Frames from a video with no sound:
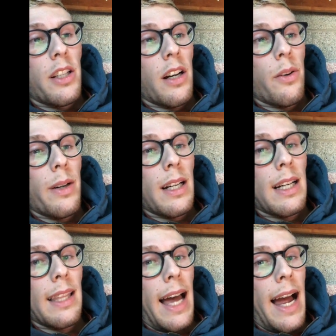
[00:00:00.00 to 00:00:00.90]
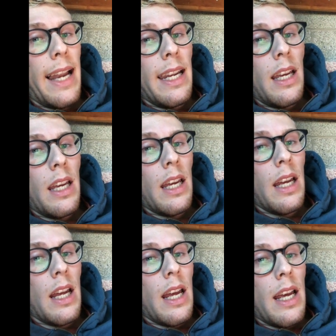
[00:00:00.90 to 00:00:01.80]
So glad
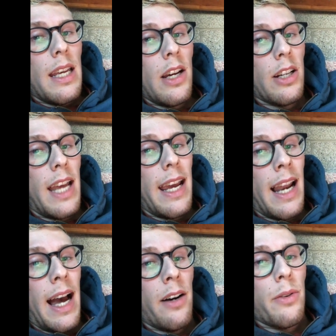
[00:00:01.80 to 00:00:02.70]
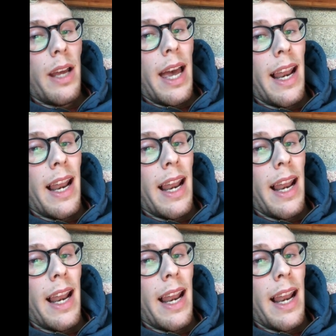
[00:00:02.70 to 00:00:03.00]
he got taken out